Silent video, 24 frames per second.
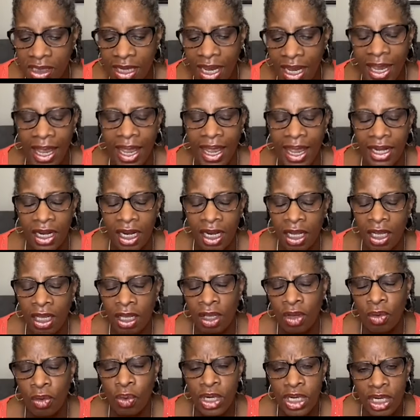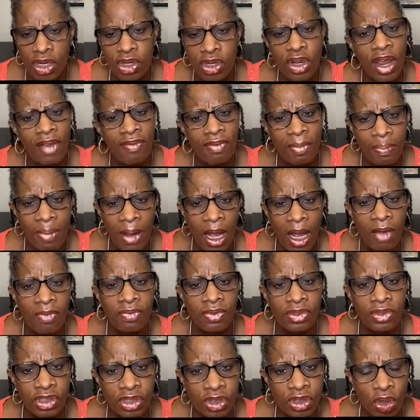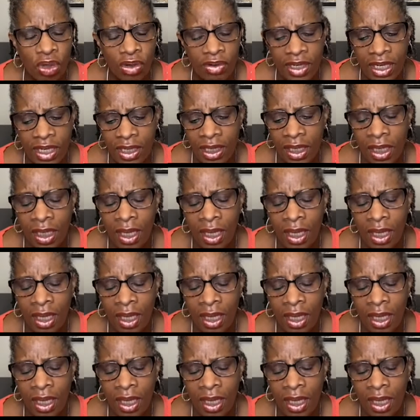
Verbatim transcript: and we know you have a powerful story.